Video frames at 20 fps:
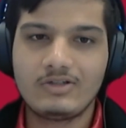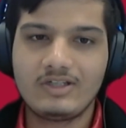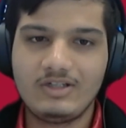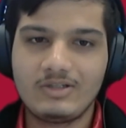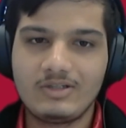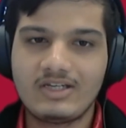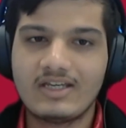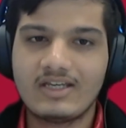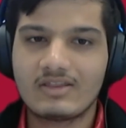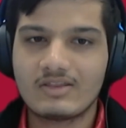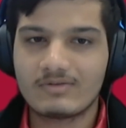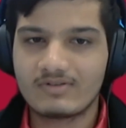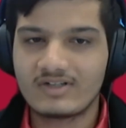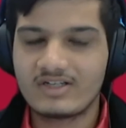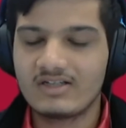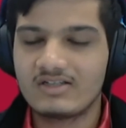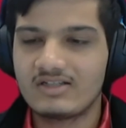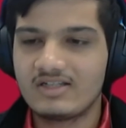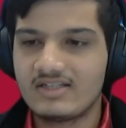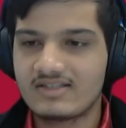get the
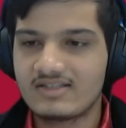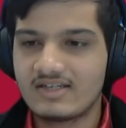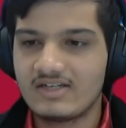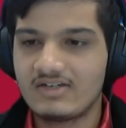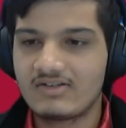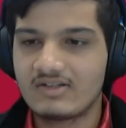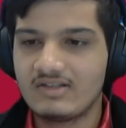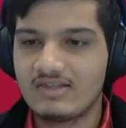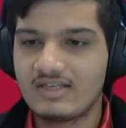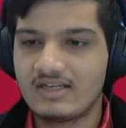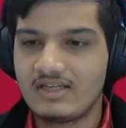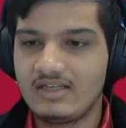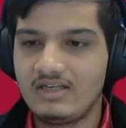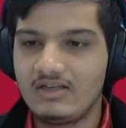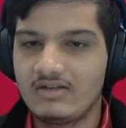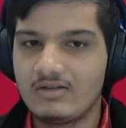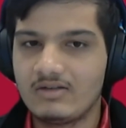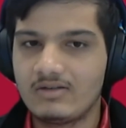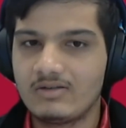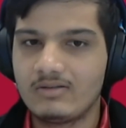realization
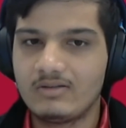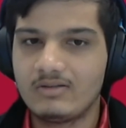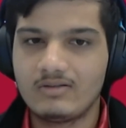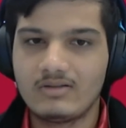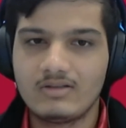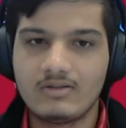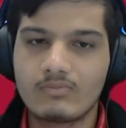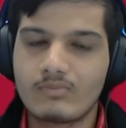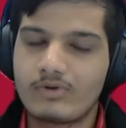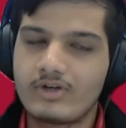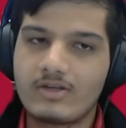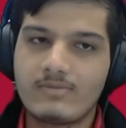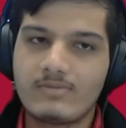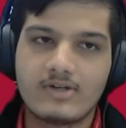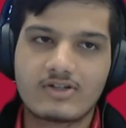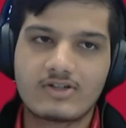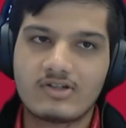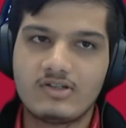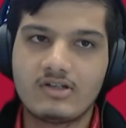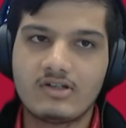that pretty
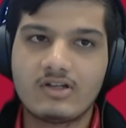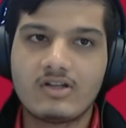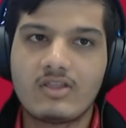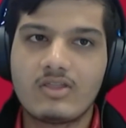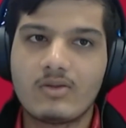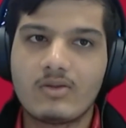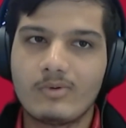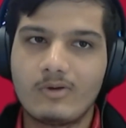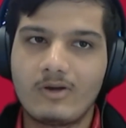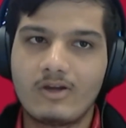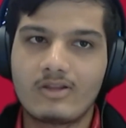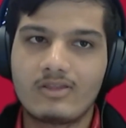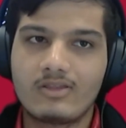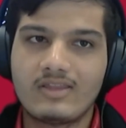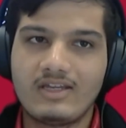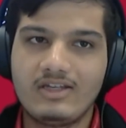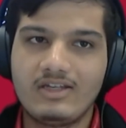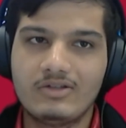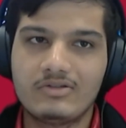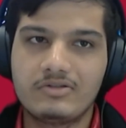much none of the work
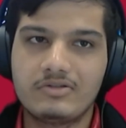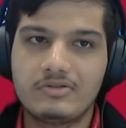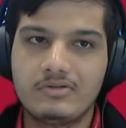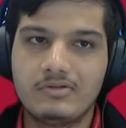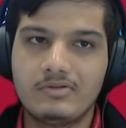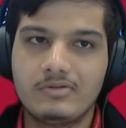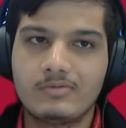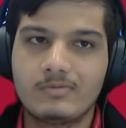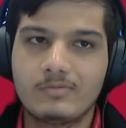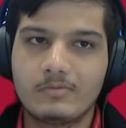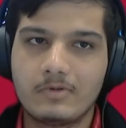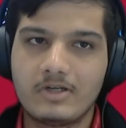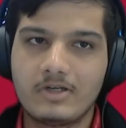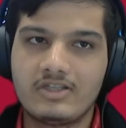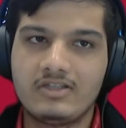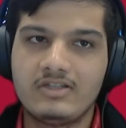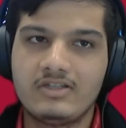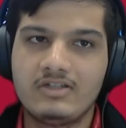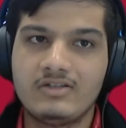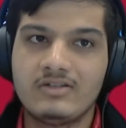that you do
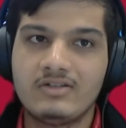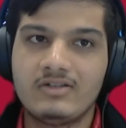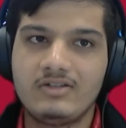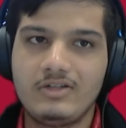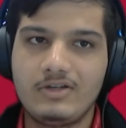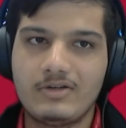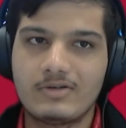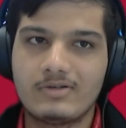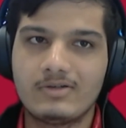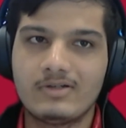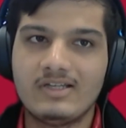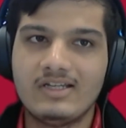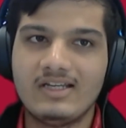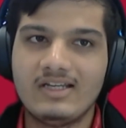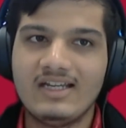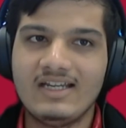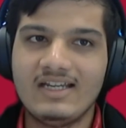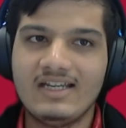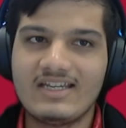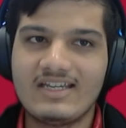when you're
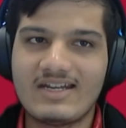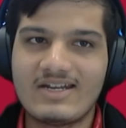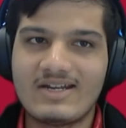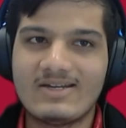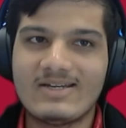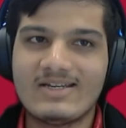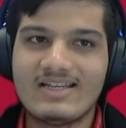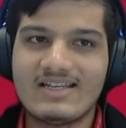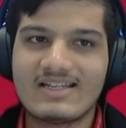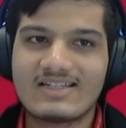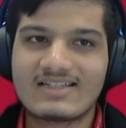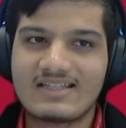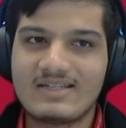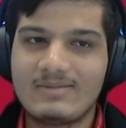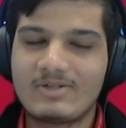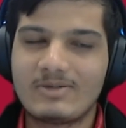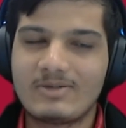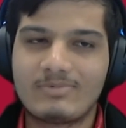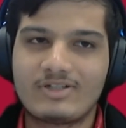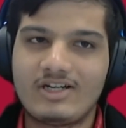
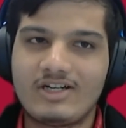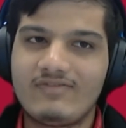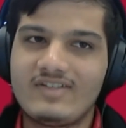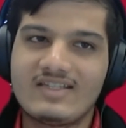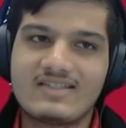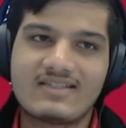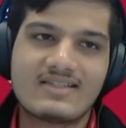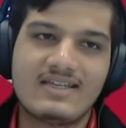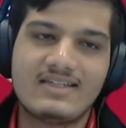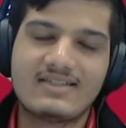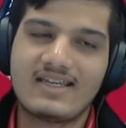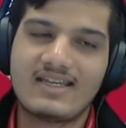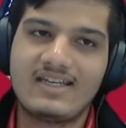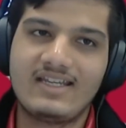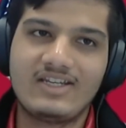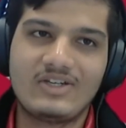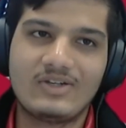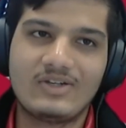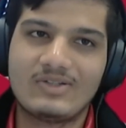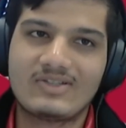sleep deprived is
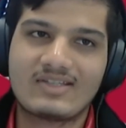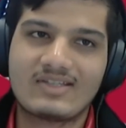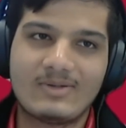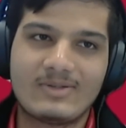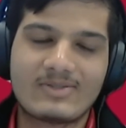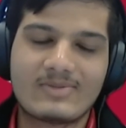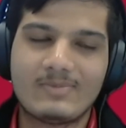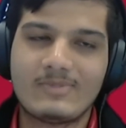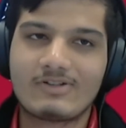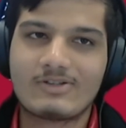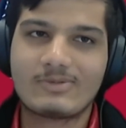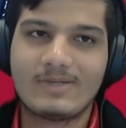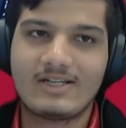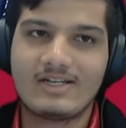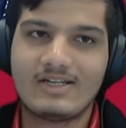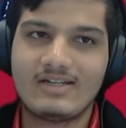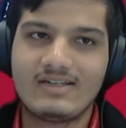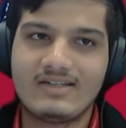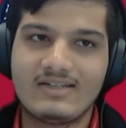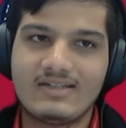any good. So it's much
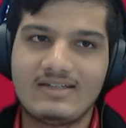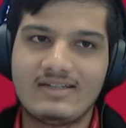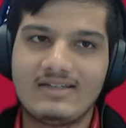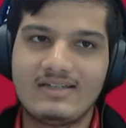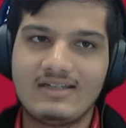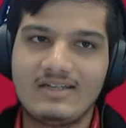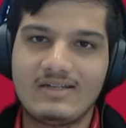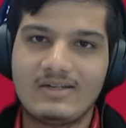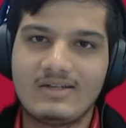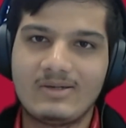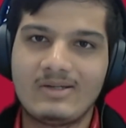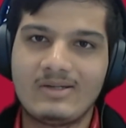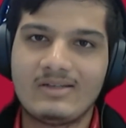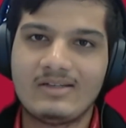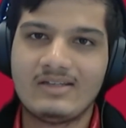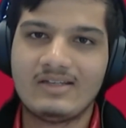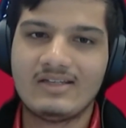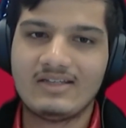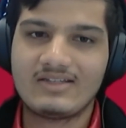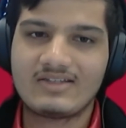better to
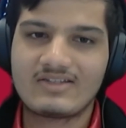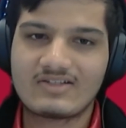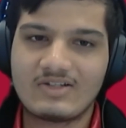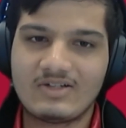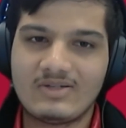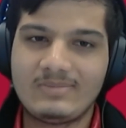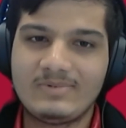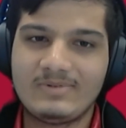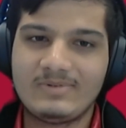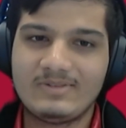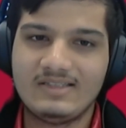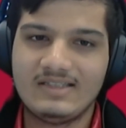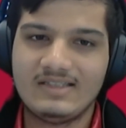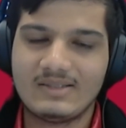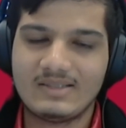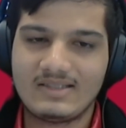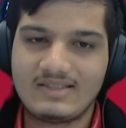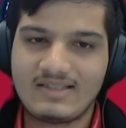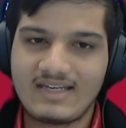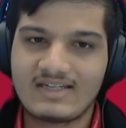stop,
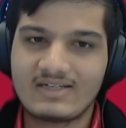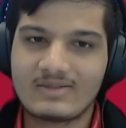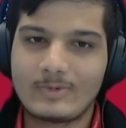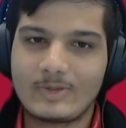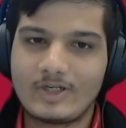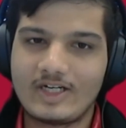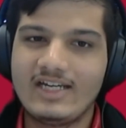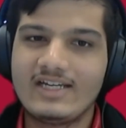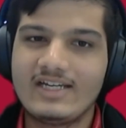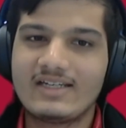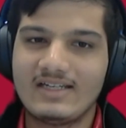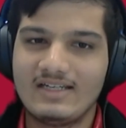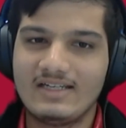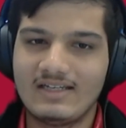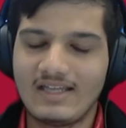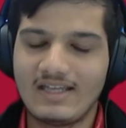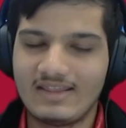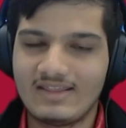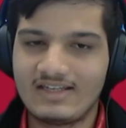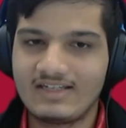take a break,
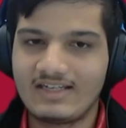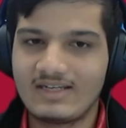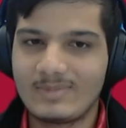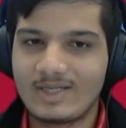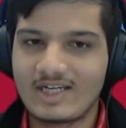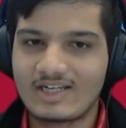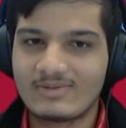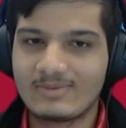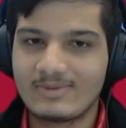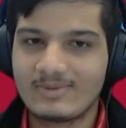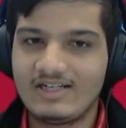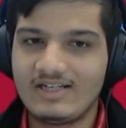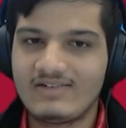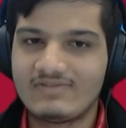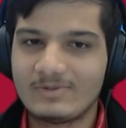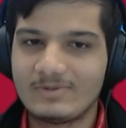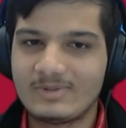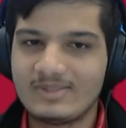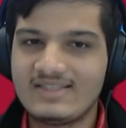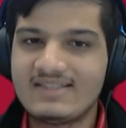and then get back to it
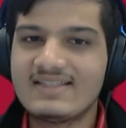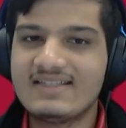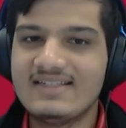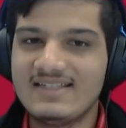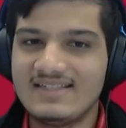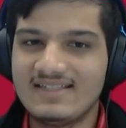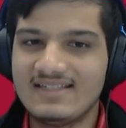afterwards.